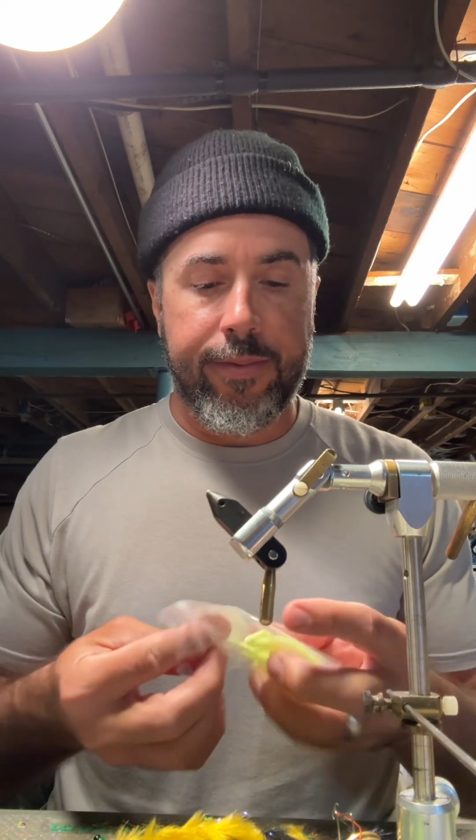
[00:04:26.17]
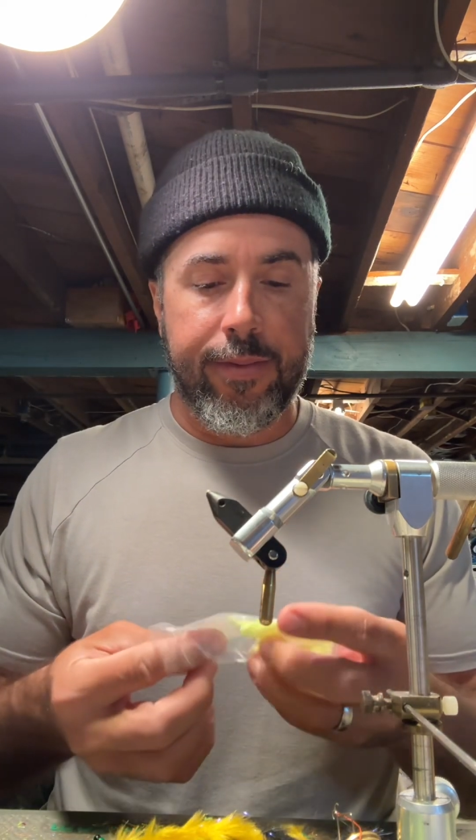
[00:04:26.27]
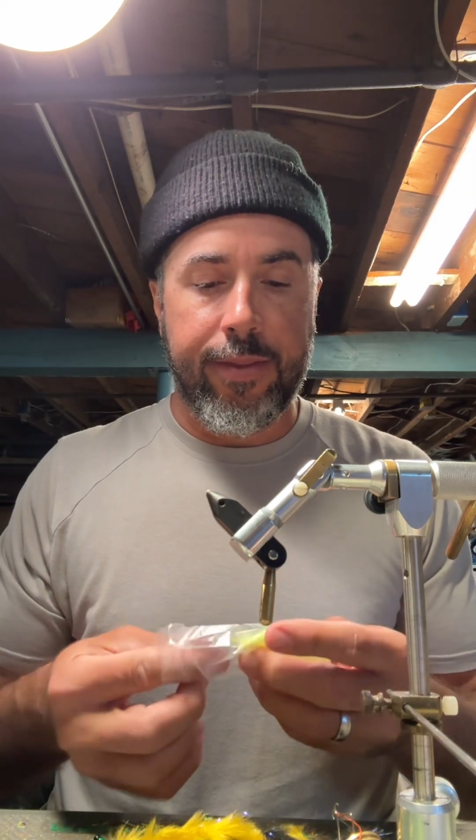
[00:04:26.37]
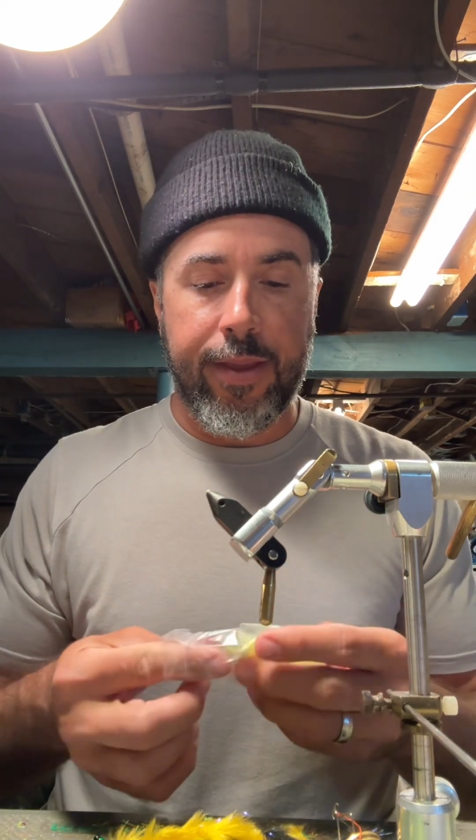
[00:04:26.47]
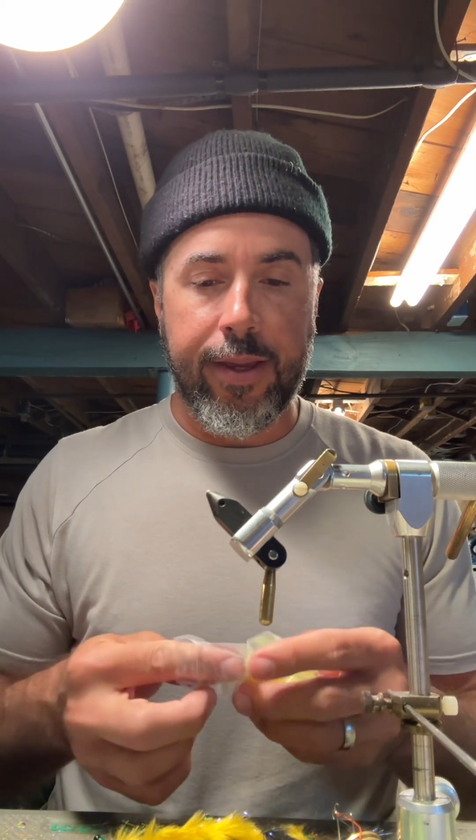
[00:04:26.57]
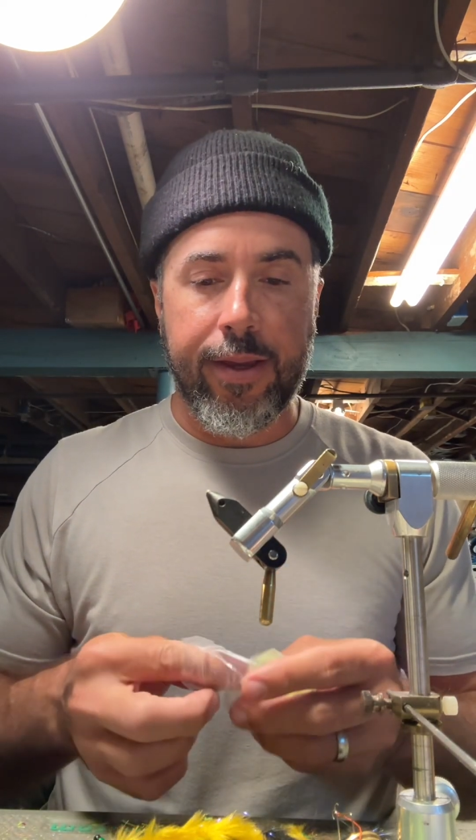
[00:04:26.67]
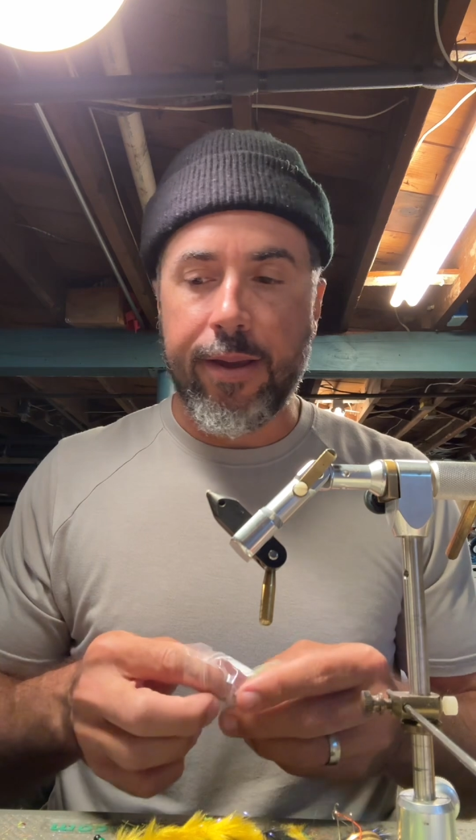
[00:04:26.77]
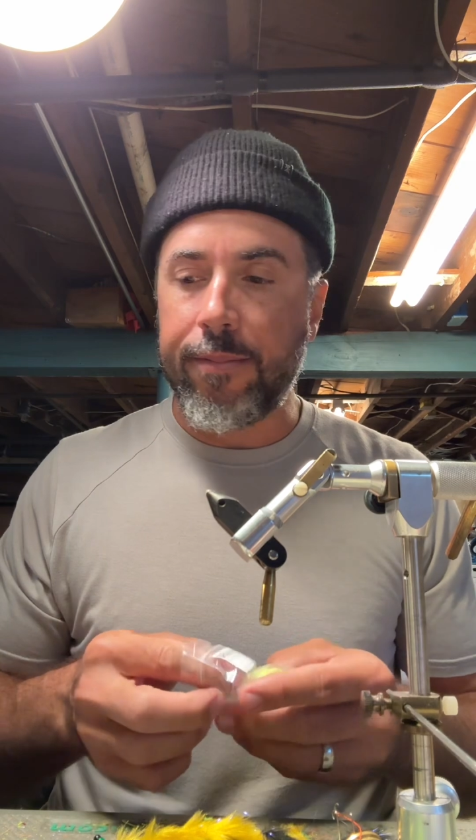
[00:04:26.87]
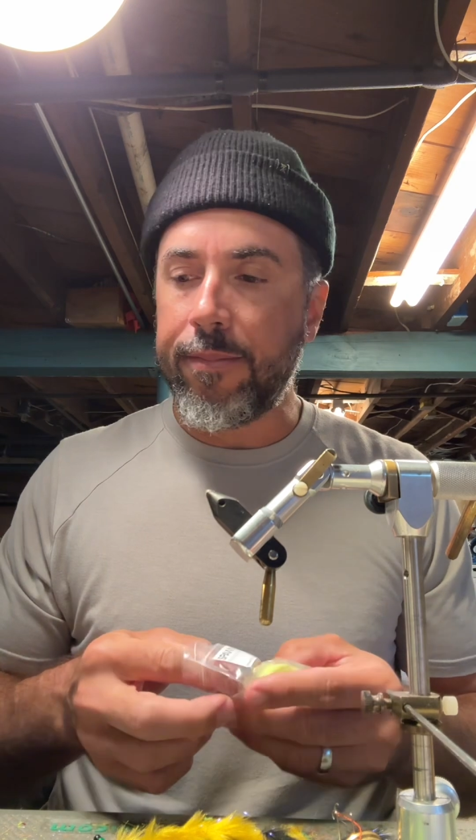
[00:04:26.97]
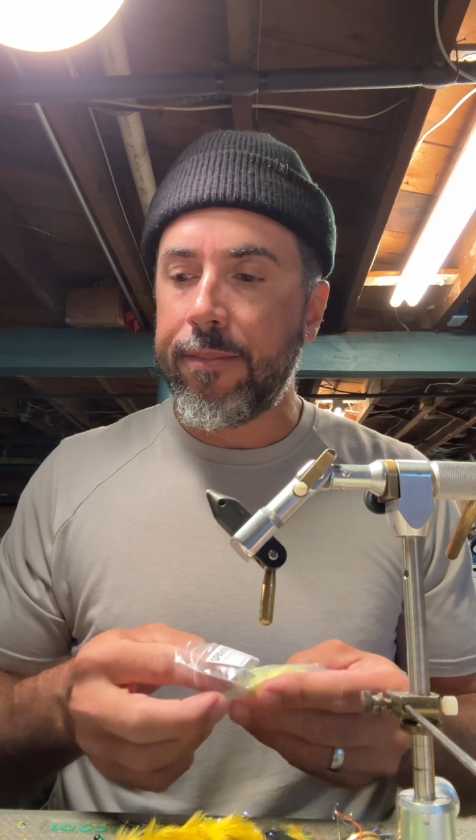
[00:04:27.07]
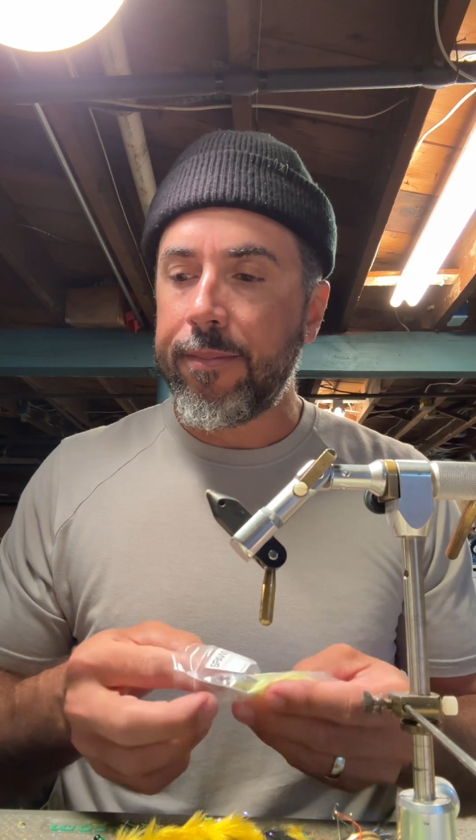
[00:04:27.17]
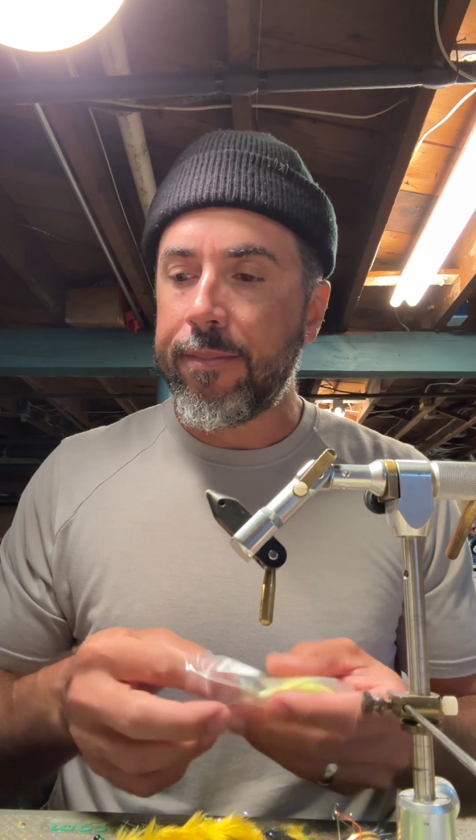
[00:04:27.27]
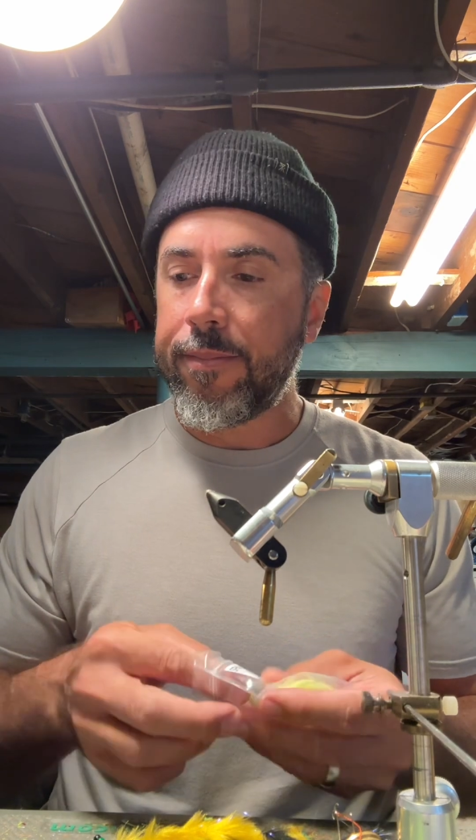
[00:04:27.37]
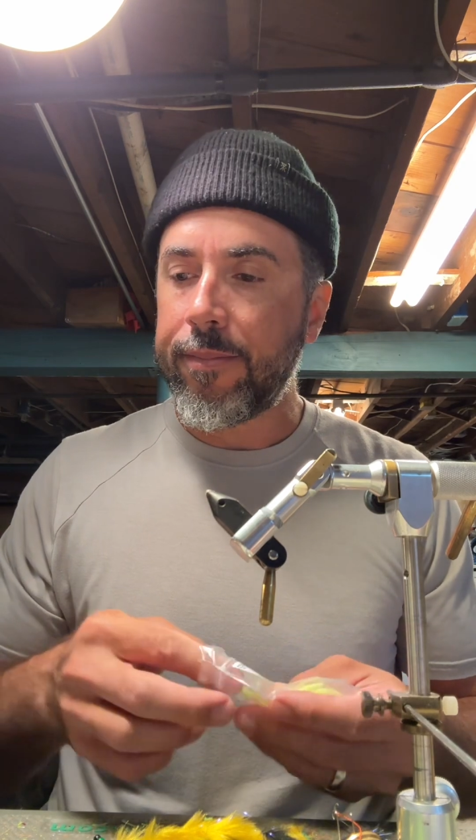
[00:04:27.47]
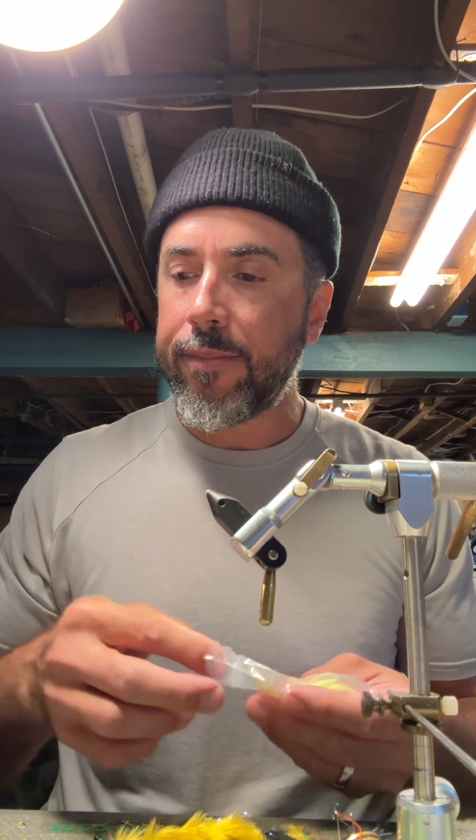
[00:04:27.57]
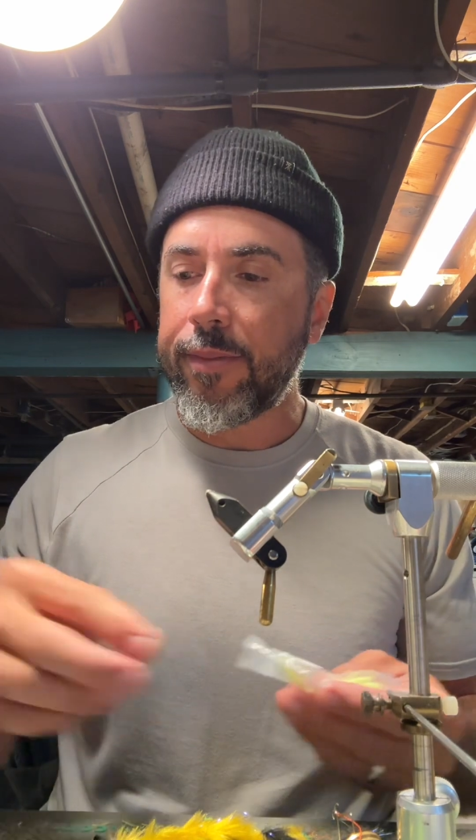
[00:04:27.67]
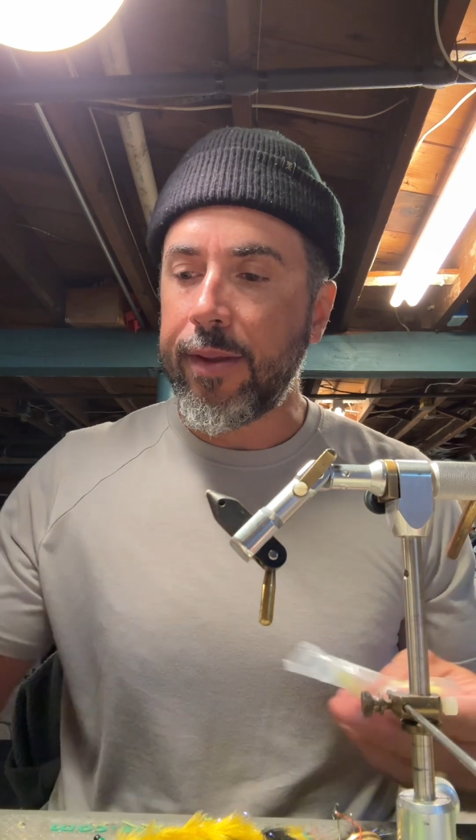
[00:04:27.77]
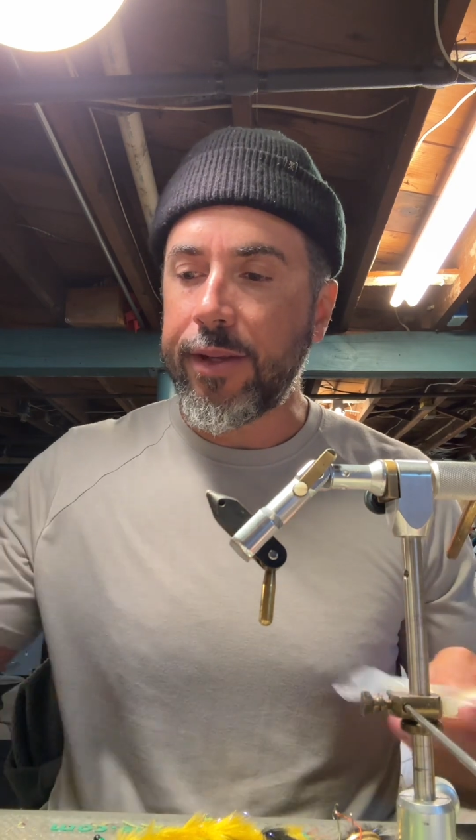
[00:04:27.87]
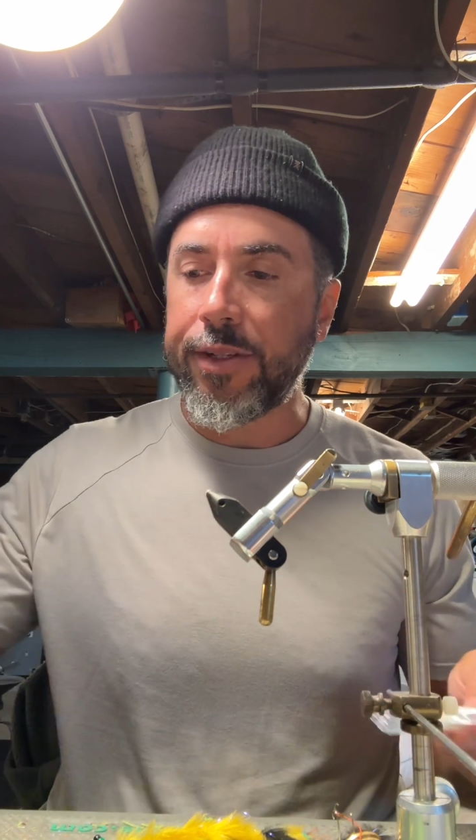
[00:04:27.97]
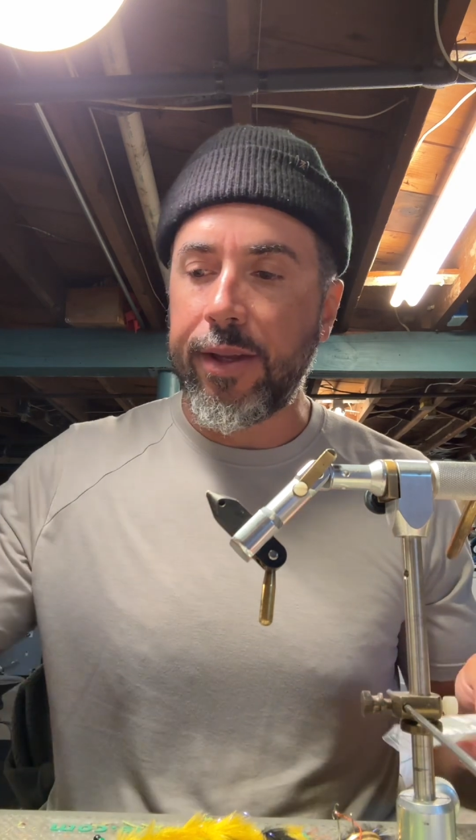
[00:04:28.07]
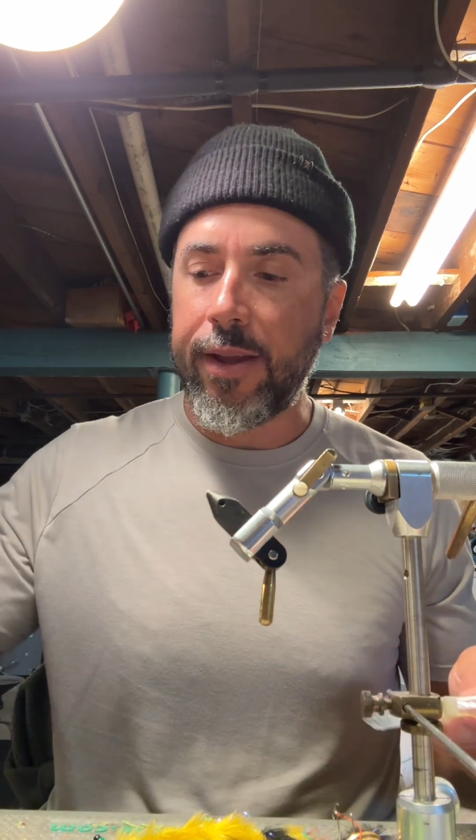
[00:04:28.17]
they come, actually I